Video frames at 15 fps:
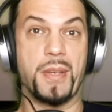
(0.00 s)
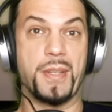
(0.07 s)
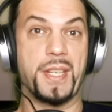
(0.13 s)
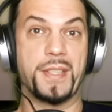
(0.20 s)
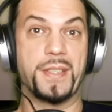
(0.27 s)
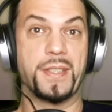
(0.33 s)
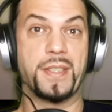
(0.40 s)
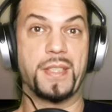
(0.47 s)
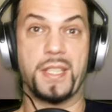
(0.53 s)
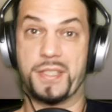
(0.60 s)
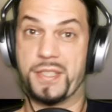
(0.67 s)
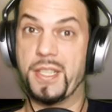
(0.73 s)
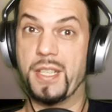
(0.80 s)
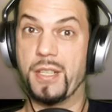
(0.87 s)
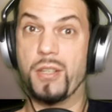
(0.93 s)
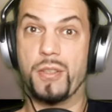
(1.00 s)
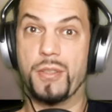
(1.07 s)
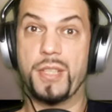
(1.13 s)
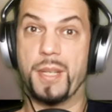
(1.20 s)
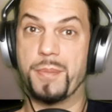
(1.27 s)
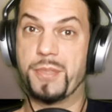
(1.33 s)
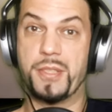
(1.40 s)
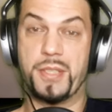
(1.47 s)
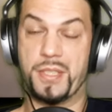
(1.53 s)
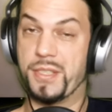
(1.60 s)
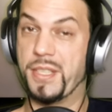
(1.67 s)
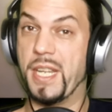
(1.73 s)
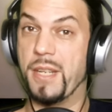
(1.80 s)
it that still hold up to this day,